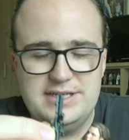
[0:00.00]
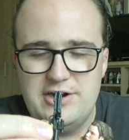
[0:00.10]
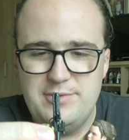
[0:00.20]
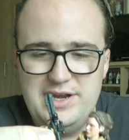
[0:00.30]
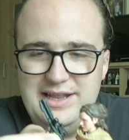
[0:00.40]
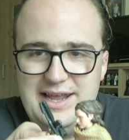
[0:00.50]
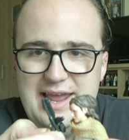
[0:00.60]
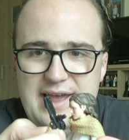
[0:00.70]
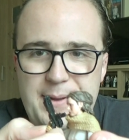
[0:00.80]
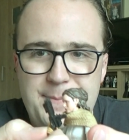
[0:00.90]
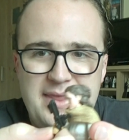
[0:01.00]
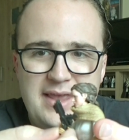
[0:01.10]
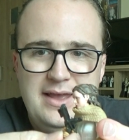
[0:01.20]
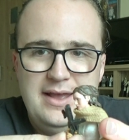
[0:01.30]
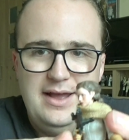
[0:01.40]
Ceremony Leia,
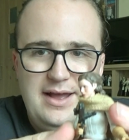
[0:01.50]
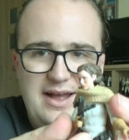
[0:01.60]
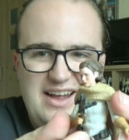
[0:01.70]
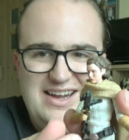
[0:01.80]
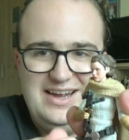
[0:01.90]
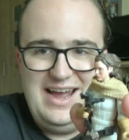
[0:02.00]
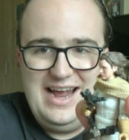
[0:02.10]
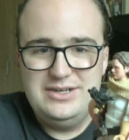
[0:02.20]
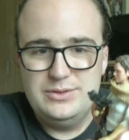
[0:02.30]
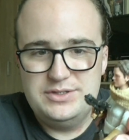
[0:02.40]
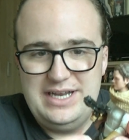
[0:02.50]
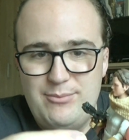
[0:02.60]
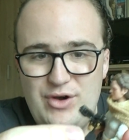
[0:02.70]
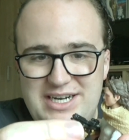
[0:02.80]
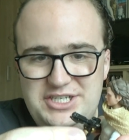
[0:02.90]
Endor
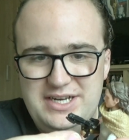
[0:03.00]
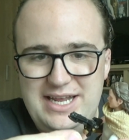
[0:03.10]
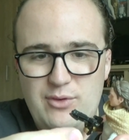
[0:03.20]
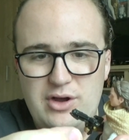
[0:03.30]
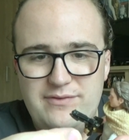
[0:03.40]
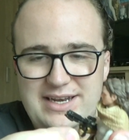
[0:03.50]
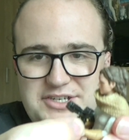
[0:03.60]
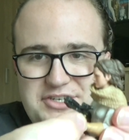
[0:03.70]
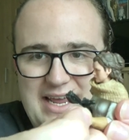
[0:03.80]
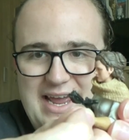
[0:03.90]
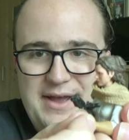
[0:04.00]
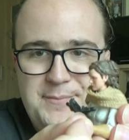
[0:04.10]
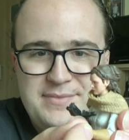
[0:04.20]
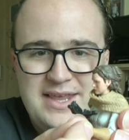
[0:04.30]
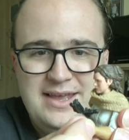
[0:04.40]
Celebration Ewok Village Leia,
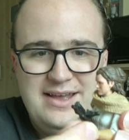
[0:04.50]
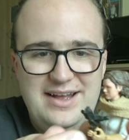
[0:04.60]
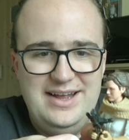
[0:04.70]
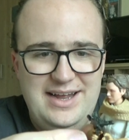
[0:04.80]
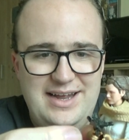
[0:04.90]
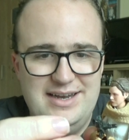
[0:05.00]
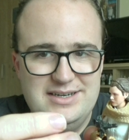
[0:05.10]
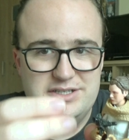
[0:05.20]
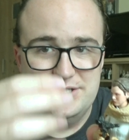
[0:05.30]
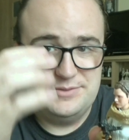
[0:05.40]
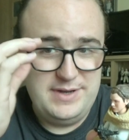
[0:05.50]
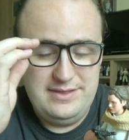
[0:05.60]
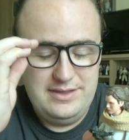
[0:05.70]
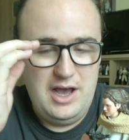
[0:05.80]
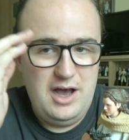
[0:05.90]
and there's
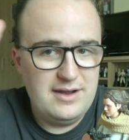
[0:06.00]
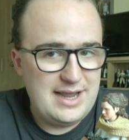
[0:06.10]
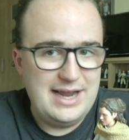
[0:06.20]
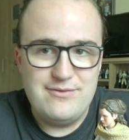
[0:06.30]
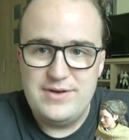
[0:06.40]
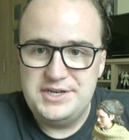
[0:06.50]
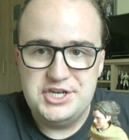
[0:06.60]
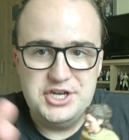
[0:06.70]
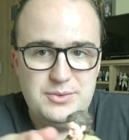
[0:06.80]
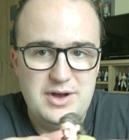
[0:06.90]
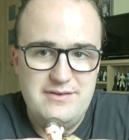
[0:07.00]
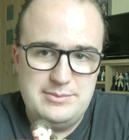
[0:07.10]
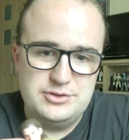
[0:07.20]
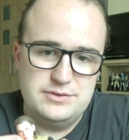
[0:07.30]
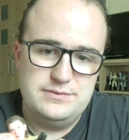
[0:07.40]
been the archive issue of
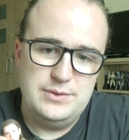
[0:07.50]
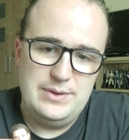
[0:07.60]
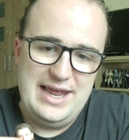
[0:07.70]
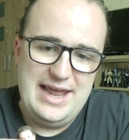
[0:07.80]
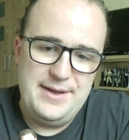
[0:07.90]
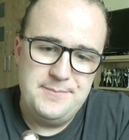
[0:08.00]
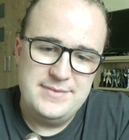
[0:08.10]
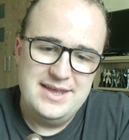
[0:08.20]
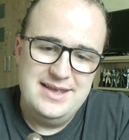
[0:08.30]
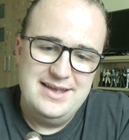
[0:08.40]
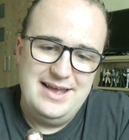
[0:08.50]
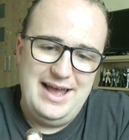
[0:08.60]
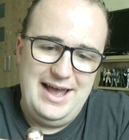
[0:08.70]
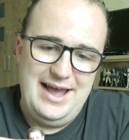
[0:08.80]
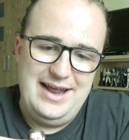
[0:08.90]
Episode 4 Leia,
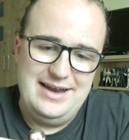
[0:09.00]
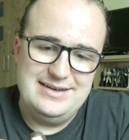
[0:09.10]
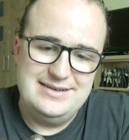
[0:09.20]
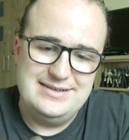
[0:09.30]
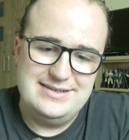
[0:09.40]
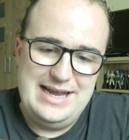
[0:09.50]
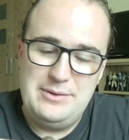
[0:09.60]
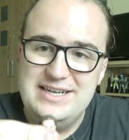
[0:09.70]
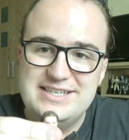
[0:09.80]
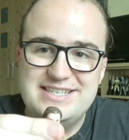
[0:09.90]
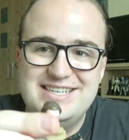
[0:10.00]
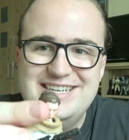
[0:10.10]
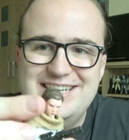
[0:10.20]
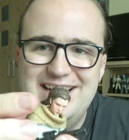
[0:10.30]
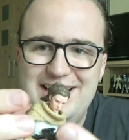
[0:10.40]
and now this.
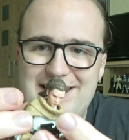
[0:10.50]
And